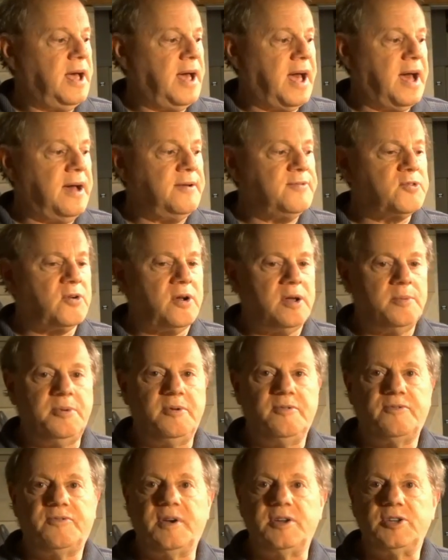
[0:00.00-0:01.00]
After I'd
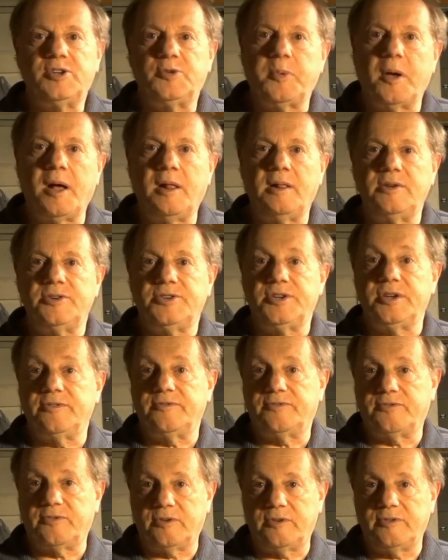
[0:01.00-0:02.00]
been French polishing
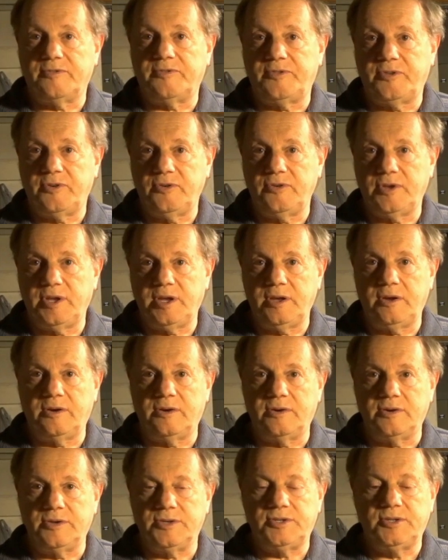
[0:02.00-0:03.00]
for a few
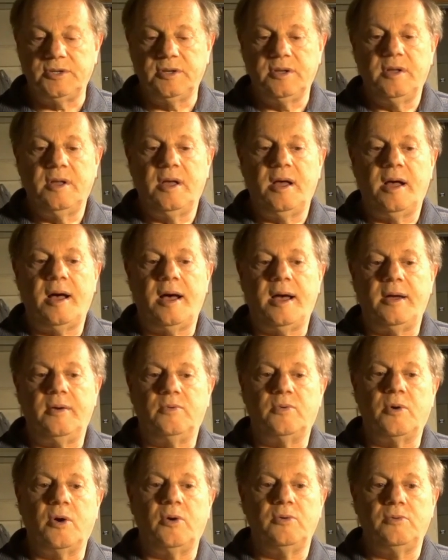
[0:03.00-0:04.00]
years, I
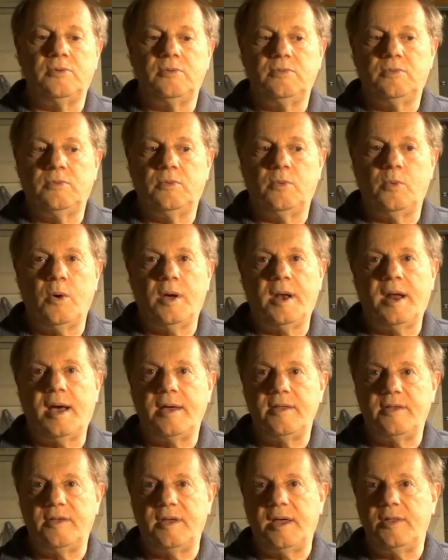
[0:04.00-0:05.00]
wrote what
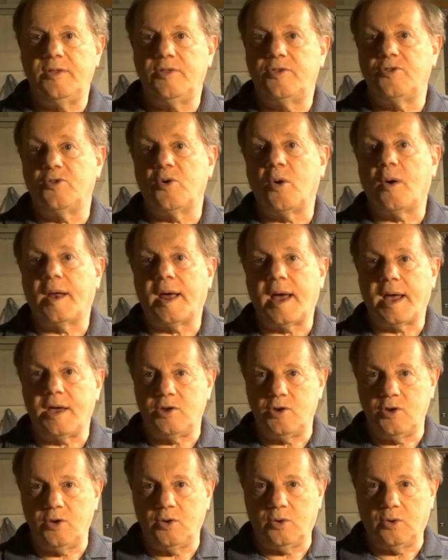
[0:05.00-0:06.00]
I then thought I
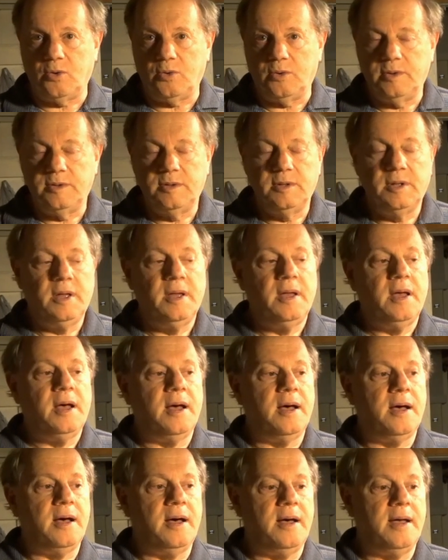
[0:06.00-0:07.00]
knew
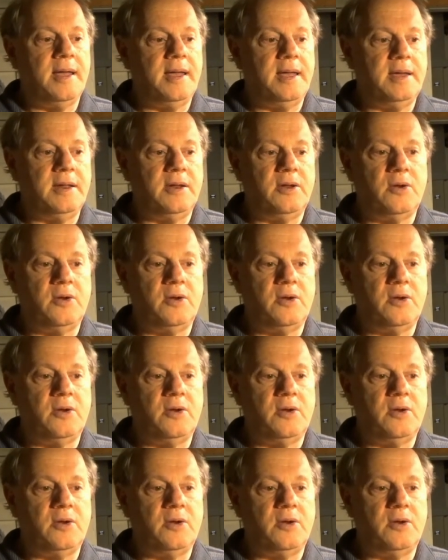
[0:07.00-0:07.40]
in